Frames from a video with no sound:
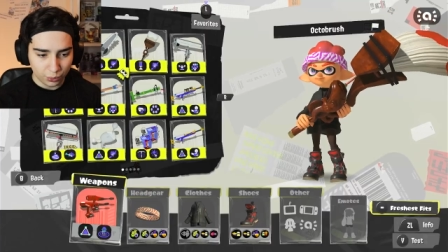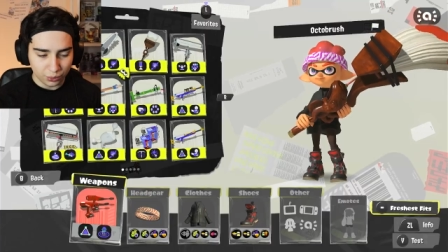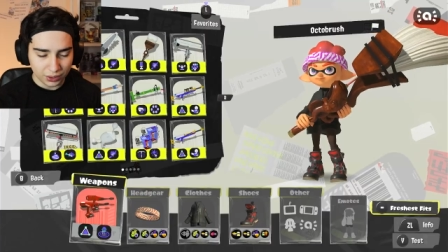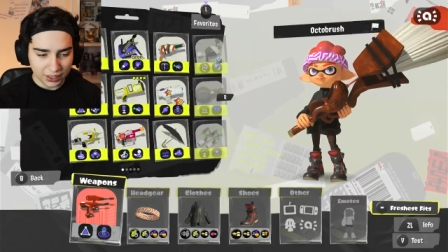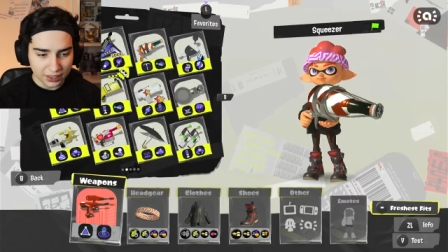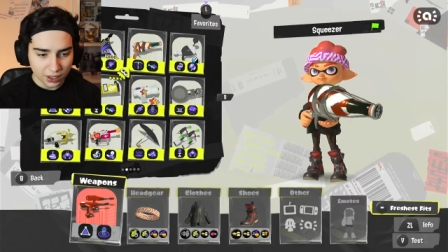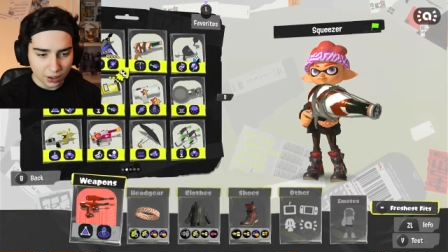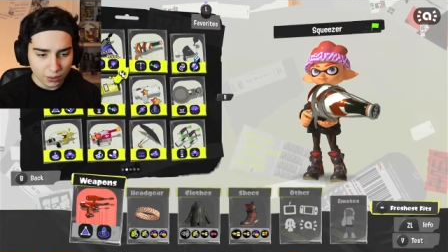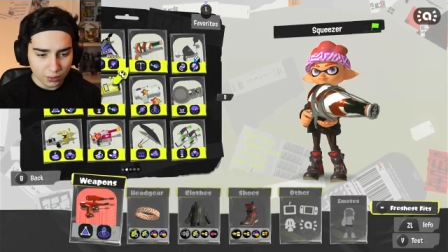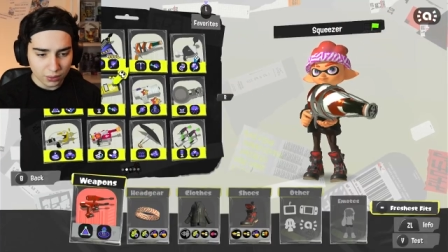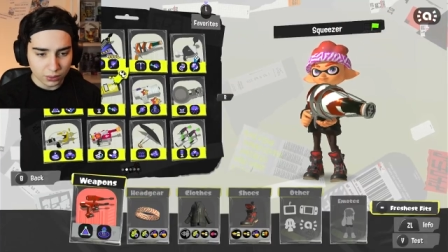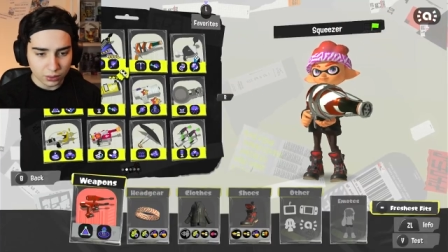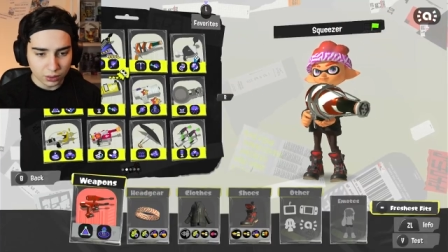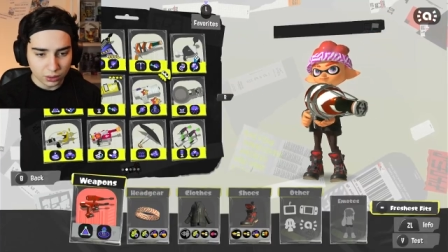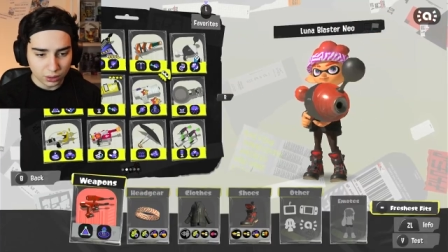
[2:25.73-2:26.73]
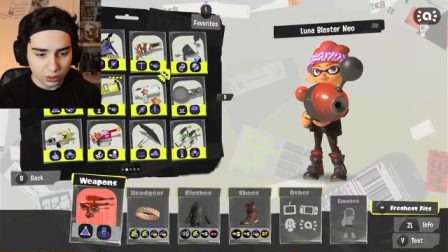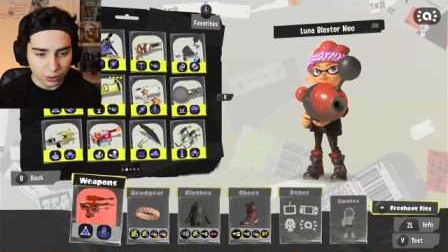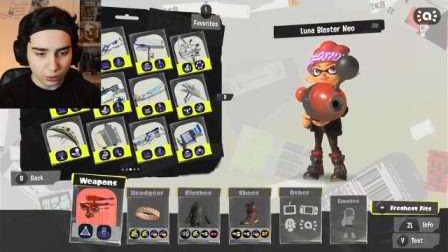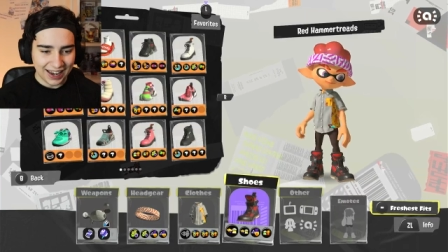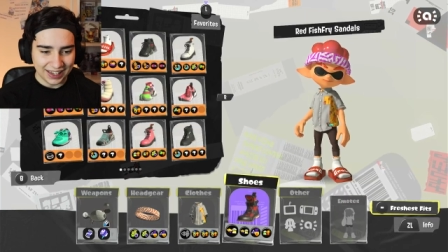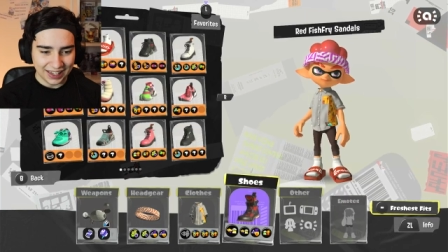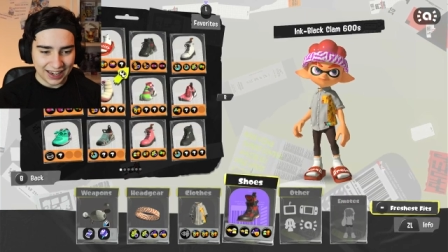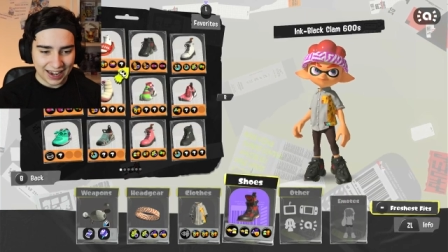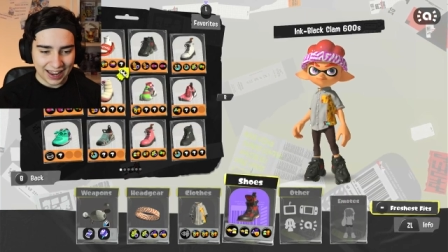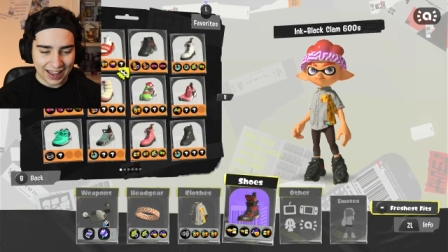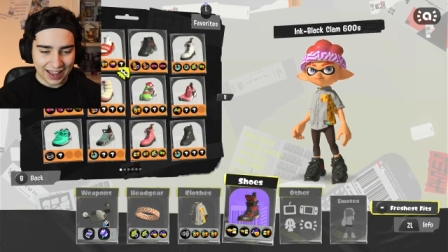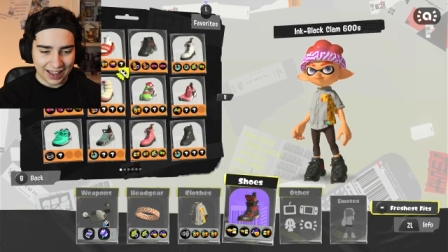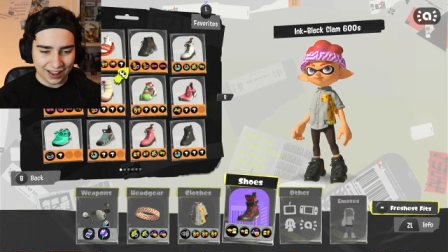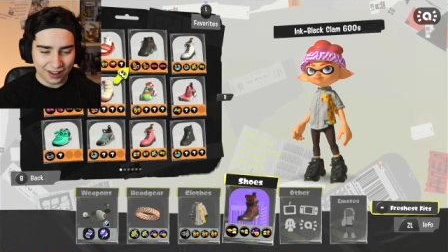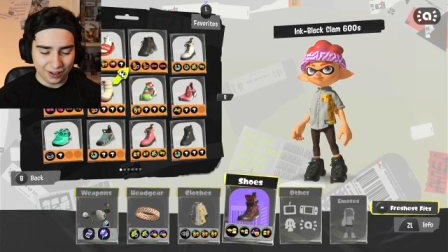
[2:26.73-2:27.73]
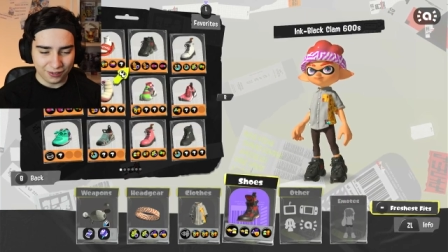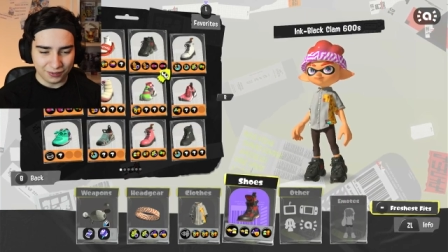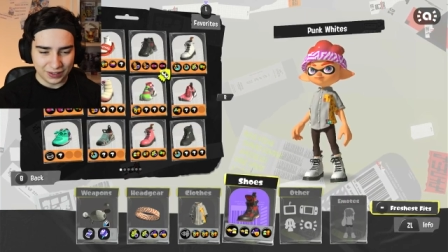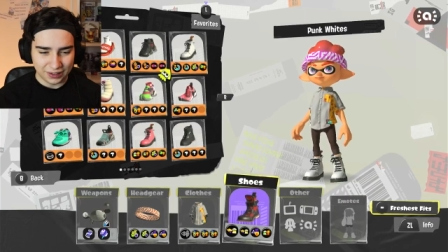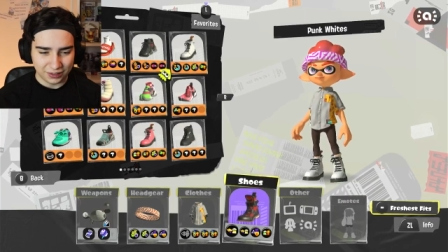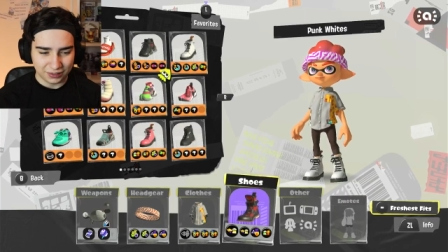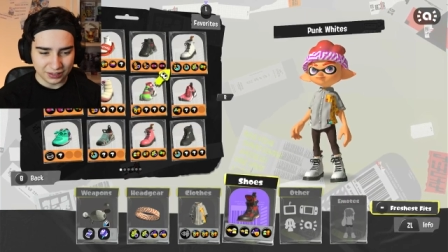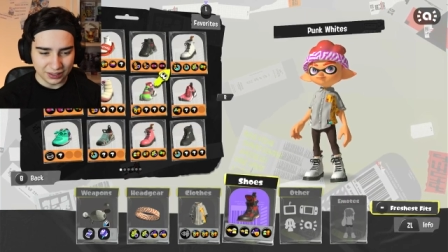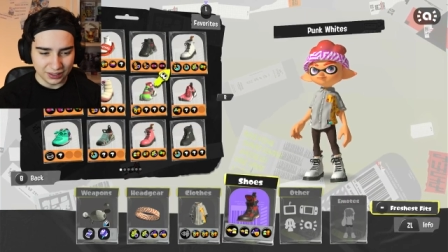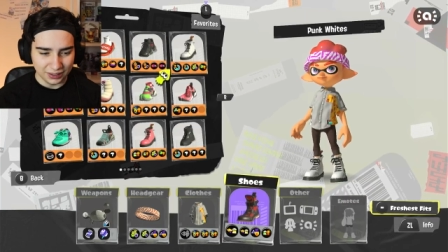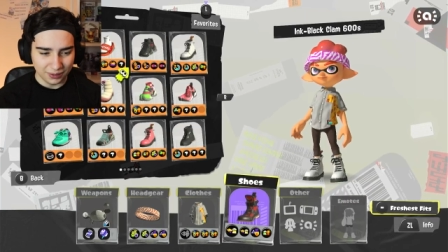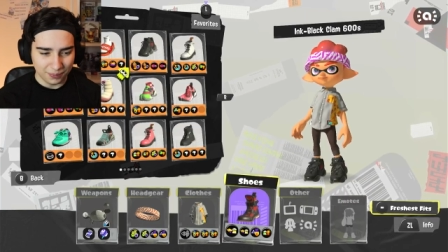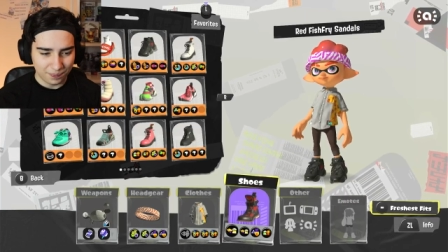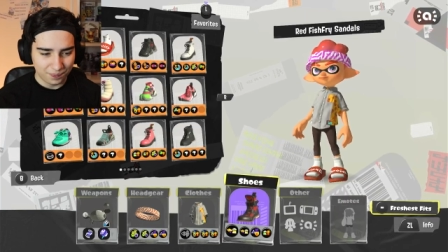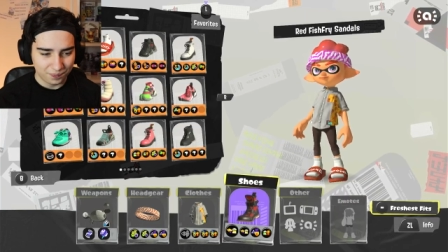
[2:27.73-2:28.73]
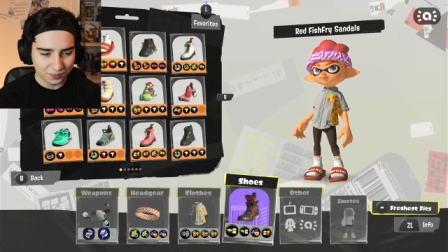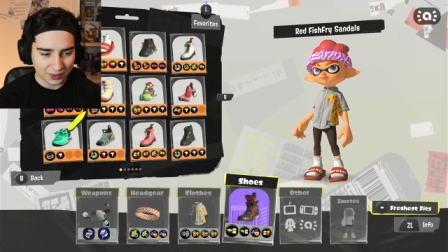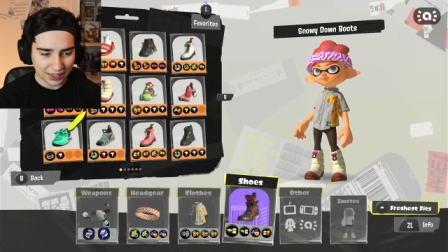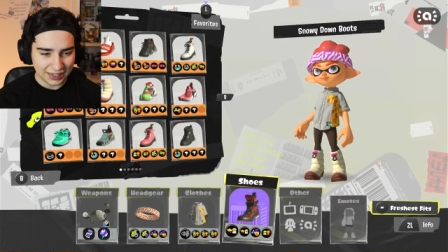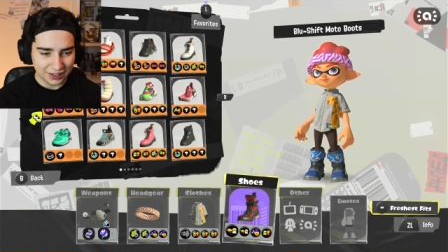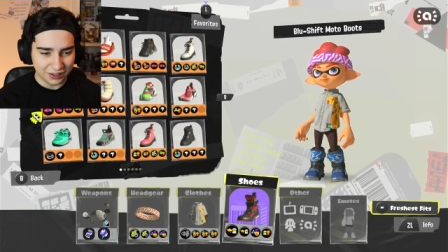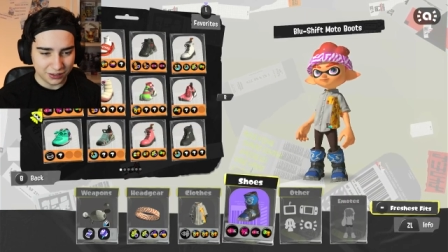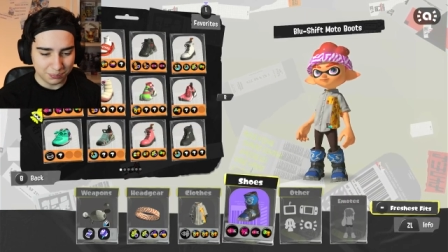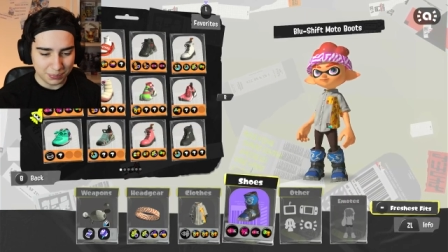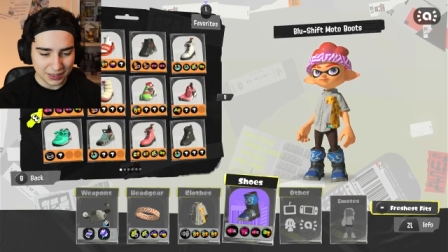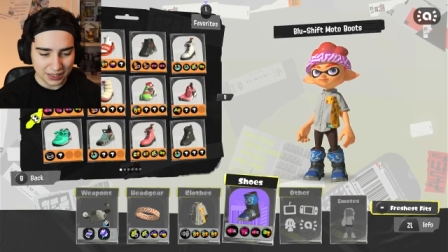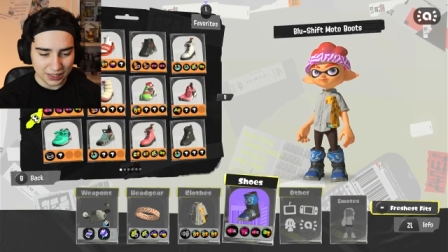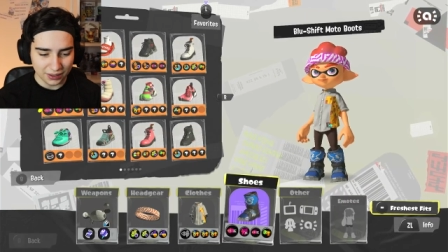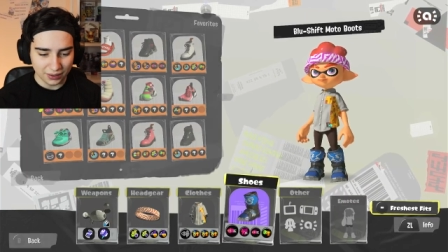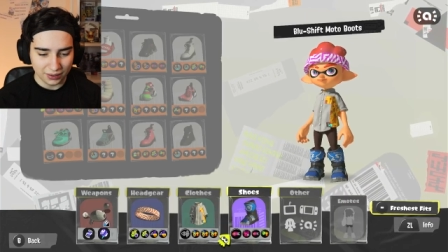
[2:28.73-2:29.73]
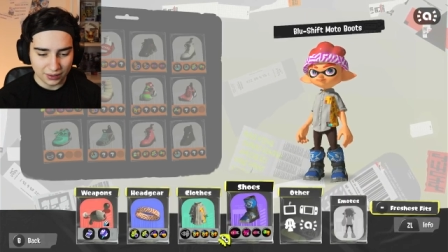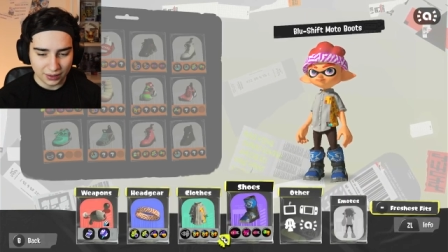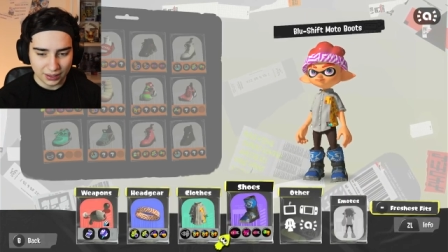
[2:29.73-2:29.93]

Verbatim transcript: Ooh, Neo, and then I have, let's see, I need speed.